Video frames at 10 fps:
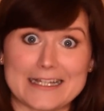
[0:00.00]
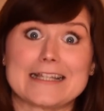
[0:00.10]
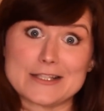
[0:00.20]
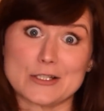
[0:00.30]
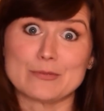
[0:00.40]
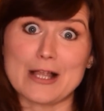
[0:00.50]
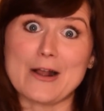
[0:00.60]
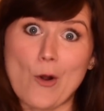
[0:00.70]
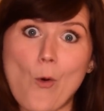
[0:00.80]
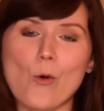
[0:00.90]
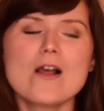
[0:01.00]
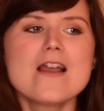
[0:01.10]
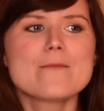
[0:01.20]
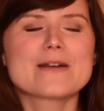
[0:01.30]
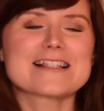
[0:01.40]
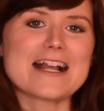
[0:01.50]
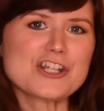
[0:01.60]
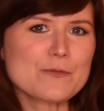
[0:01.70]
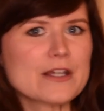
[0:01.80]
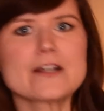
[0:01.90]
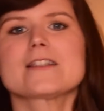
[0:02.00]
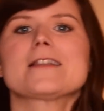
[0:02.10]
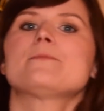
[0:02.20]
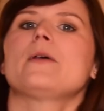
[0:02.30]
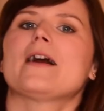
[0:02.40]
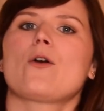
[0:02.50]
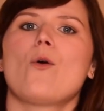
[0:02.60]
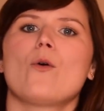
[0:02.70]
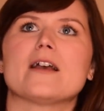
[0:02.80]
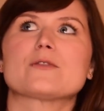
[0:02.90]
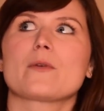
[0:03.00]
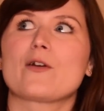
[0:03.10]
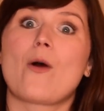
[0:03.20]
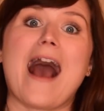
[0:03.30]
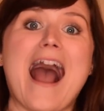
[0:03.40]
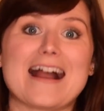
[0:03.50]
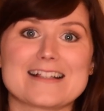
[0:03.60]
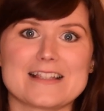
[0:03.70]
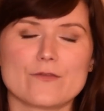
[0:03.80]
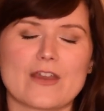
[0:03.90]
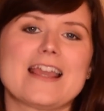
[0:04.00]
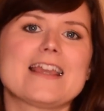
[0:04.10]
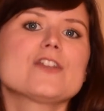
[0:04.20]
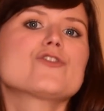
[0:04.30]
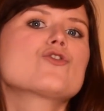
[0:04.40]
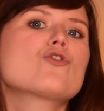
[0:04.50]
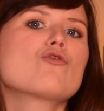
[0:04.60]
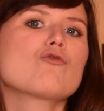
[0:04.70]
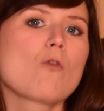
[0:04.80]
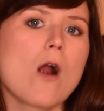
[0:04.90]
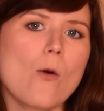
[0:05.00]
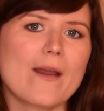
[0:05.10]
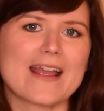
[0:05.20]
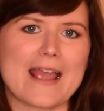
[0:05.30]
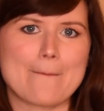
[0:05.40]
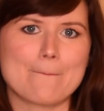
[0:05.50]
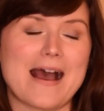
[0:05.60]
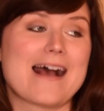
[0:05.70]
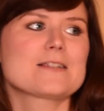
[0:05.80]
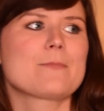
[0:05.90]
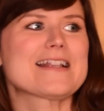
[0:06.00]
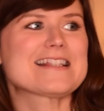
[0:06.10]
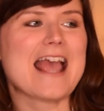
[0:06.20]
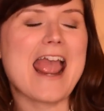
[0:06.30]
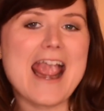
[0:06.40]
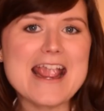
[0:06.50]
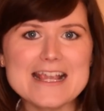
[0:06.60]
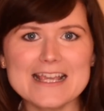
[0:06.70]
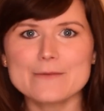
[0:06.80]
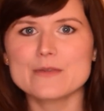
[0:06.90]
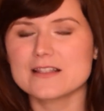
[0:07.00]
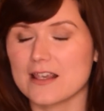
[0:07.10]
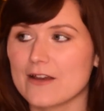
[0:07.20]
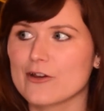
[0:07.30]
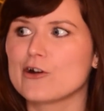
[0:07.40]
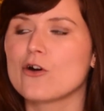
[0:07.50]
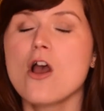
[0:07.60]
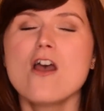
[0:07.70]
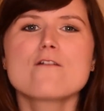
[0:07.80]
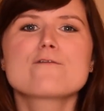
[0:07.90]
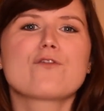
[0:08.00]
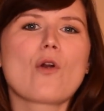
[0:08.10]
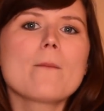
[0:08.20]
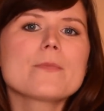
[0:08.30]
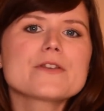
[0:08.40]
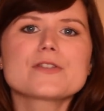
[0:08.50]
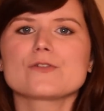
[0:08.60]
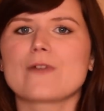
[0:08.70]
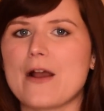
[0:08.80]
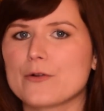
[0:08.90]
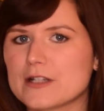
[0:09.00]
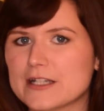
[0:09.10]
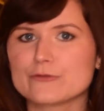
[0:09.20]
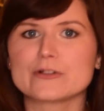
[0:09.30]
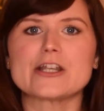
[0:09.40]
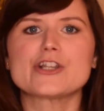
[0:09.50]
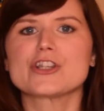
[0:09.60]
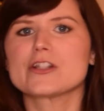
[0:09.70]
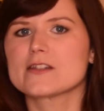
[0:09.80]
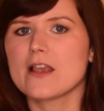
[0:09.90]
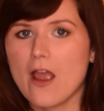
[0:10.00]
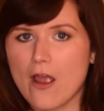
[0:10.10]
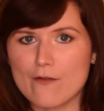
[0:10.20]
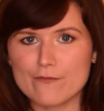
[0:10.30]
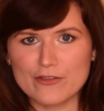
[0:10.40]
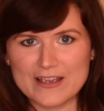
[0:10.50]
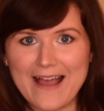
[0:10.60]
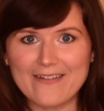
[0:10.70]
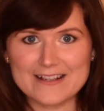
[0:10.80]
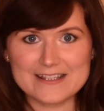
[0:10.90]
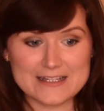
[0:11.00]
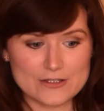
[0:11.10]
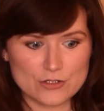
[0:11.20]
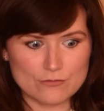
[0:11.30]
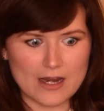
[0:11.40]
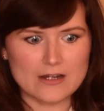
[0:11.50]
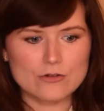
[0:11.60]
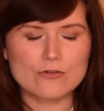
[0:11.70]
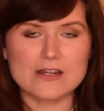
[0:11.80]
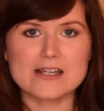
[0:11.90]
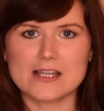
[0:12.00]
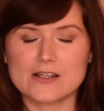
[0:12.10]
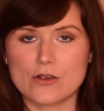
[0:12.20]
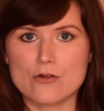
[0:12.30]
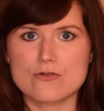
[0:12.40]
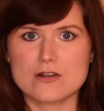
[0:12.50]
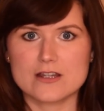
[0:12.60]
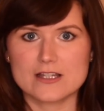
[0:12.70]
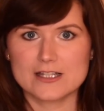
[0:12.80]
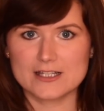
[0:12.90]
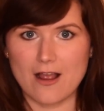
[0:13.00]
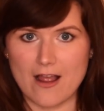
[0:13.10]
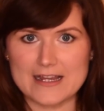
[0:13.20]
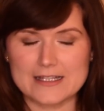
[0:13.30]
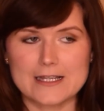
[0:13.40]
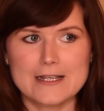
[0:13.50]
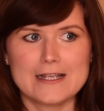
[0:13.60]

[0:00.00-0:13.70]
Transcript: it's a black hole. But it's actually because this black hole is what we call active. It is growing in mass by taking material from the surrounding regions of the galaxies to increase its own size.